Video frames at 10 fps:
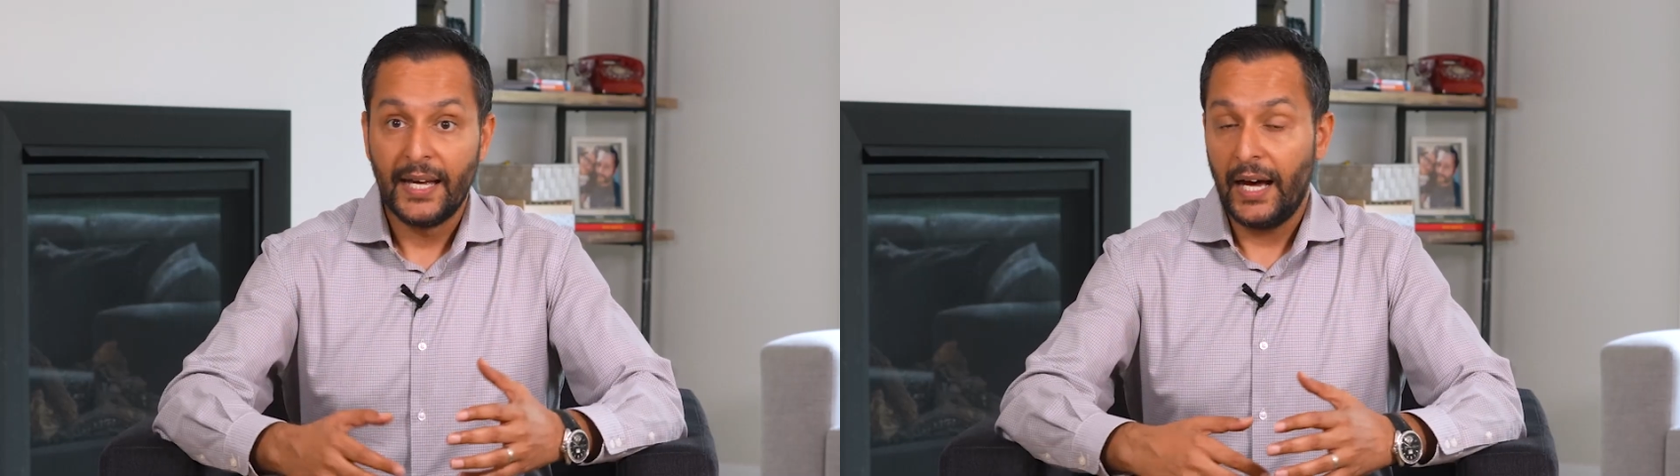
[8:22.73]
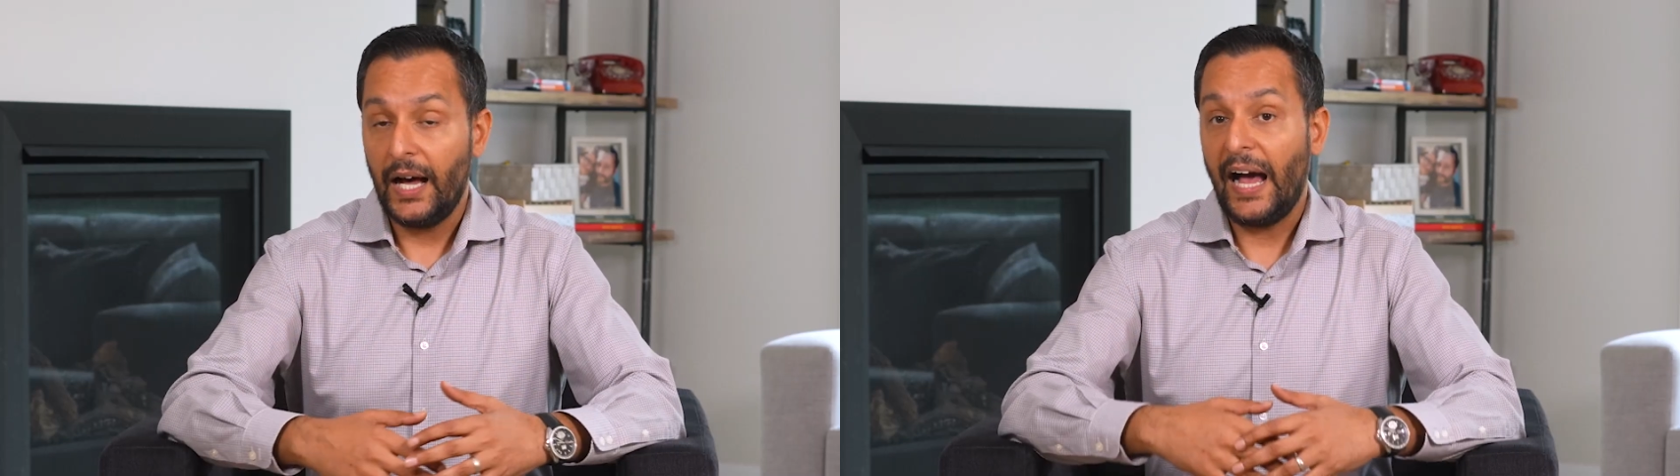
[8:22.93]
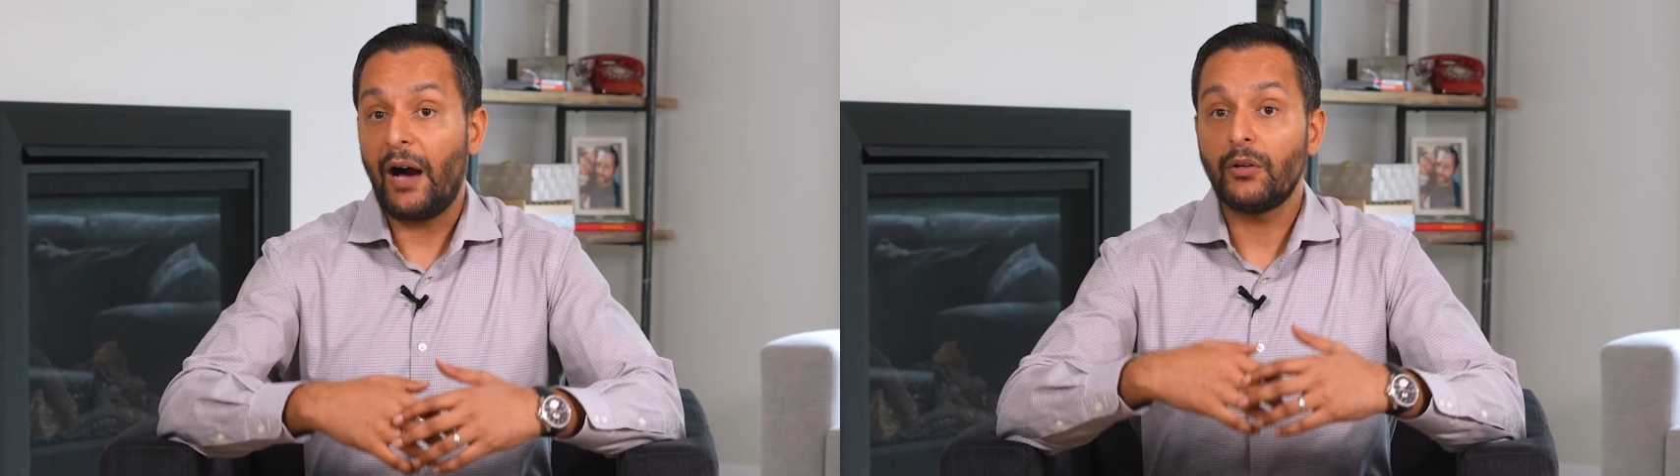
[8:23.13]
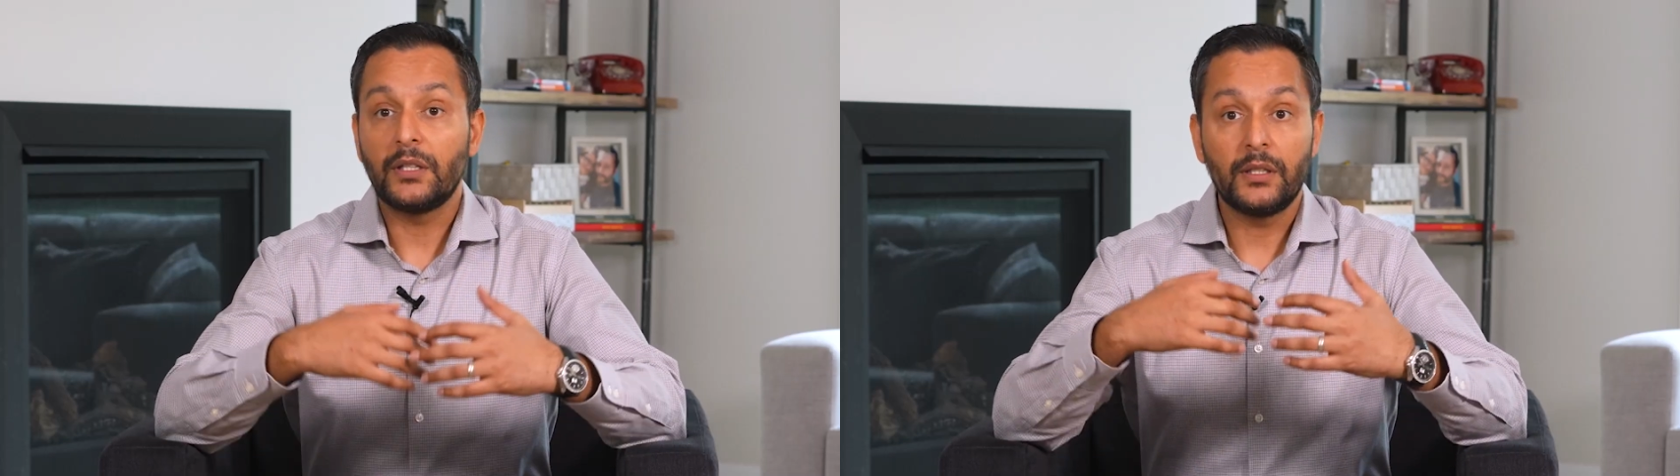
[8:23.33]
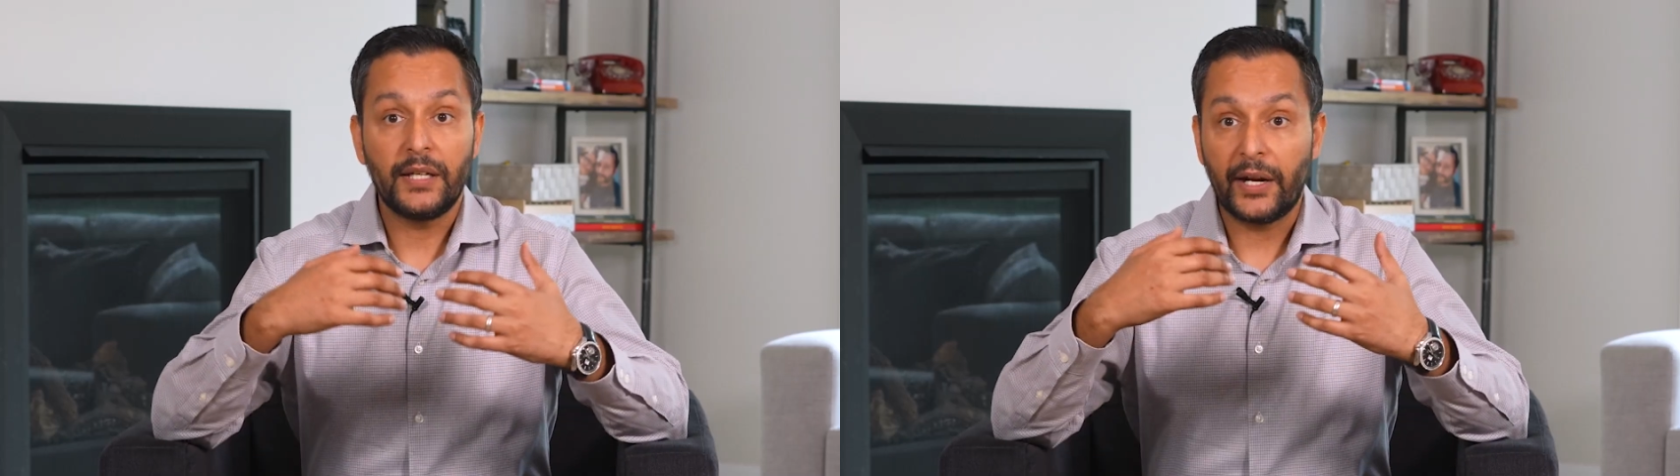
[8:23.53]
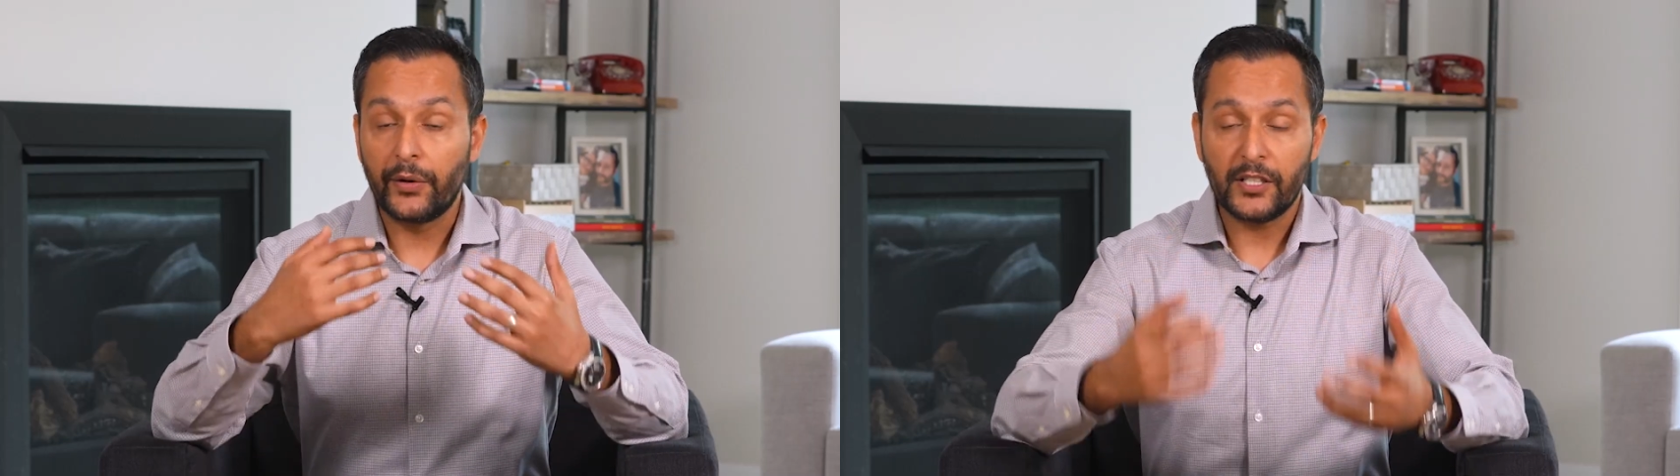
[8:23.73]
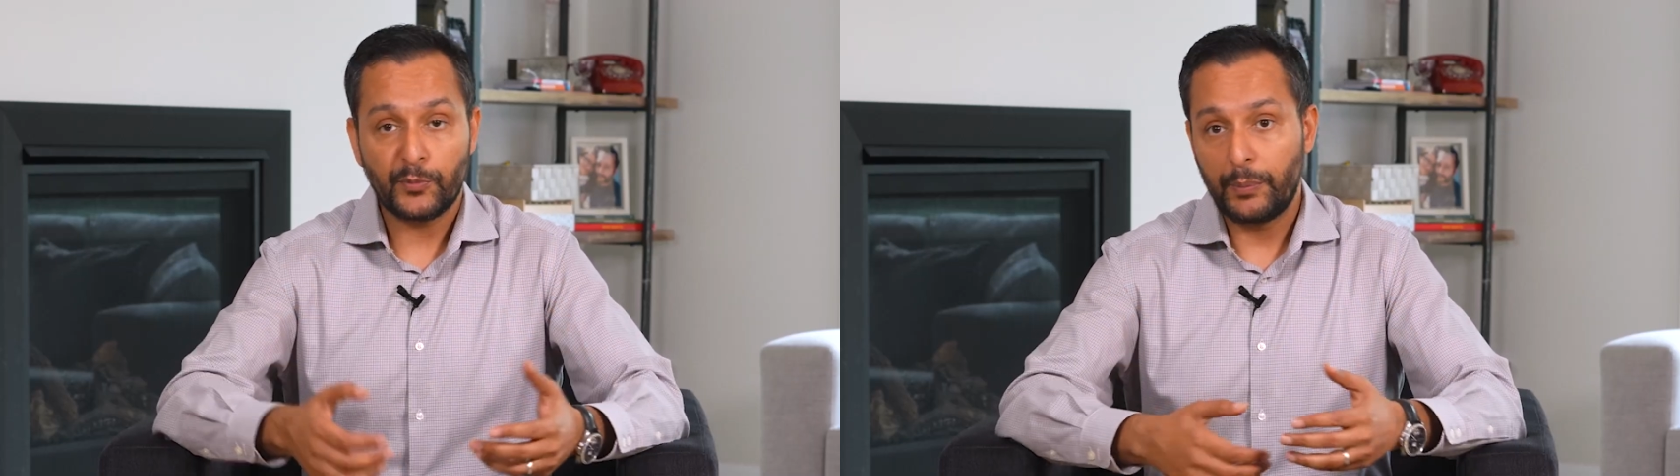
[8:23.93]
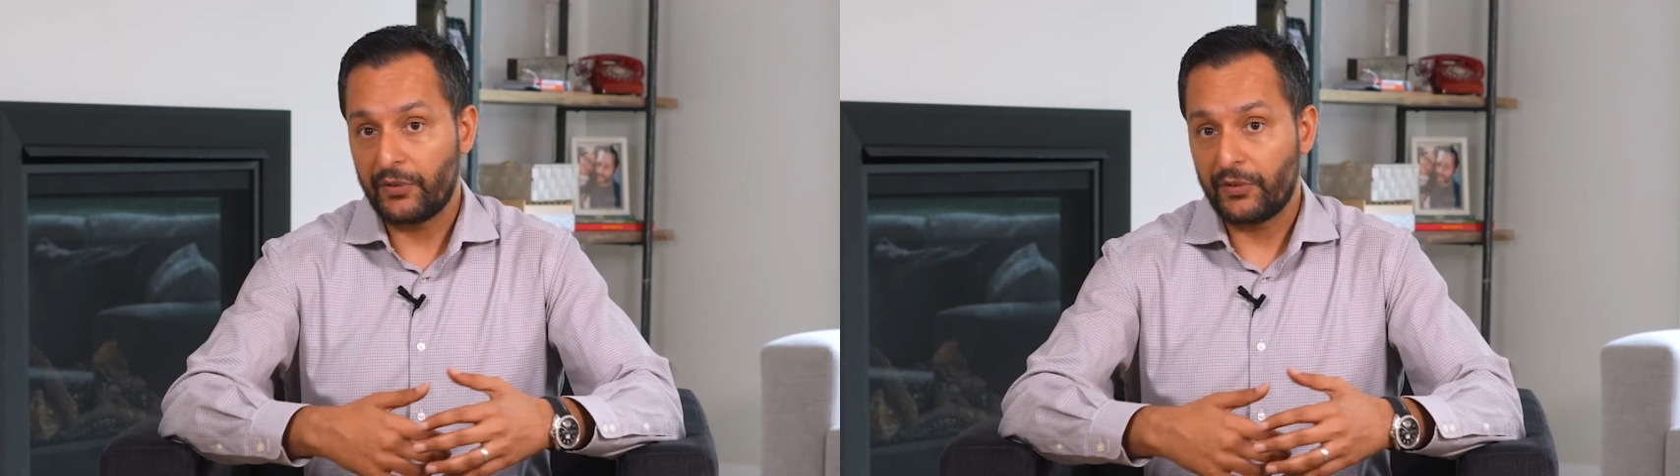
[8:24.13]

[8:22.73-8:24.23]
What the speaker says: how the area has been